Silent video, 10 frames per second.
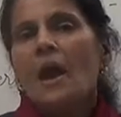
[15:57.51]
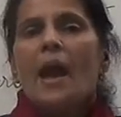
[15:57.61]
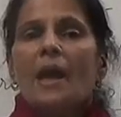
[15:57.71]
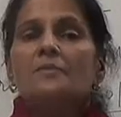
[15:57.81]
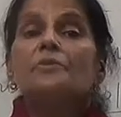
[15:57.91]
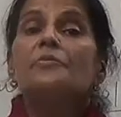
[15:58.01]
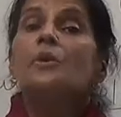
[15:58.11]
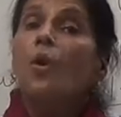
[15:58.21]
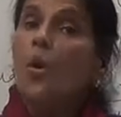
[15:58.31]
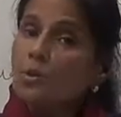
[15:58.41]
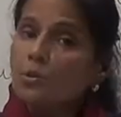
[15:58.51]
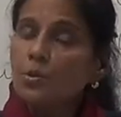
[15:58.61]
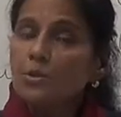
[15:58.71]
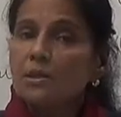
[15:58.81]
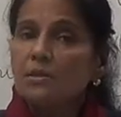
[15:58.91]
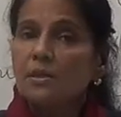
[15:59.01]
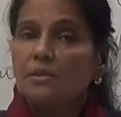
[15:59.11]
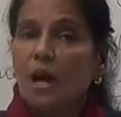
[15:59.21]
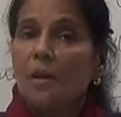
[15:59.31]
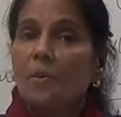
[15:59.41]
and we will also discuss
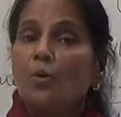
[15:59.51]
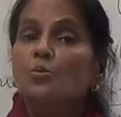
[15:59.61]
about